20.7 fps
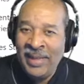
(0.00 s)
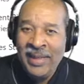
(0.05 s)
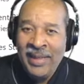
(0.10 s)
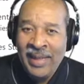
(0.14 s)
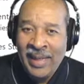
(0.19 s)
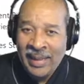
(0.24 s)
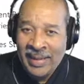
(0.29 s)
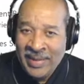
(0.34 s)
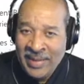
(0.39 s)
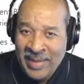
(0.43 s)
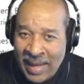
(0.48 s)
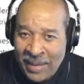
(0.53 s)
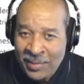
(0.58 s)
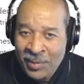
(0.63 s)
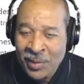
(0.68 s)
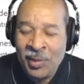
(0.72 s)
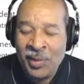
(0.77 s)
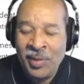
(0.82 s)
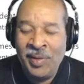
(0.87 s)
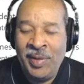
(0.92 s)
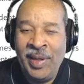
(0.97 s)

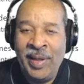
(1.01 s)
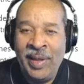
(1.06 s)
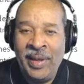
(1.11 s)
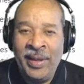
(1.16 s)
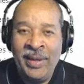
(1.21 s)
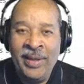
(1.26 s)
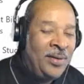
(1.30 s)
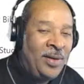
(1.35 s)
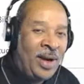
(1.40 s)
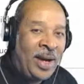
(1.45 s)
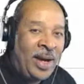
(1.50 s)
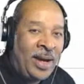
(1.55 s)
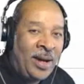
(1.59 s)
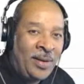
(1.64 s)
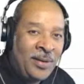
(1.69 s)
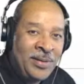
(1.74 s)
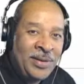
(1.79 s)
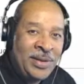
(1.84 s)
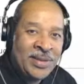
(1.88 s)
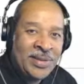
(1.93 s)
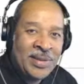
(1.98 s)
examine today how
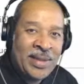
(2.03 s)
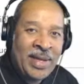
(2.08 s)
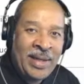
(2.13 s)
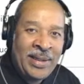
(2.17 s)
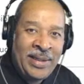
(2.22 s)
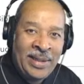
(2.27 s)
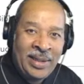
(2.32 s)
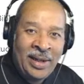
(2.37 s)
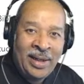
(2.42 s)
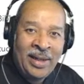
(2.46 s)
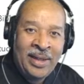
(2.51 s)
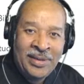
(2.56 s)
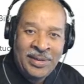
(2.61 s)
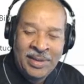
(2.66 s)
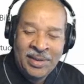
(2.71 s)
this ideology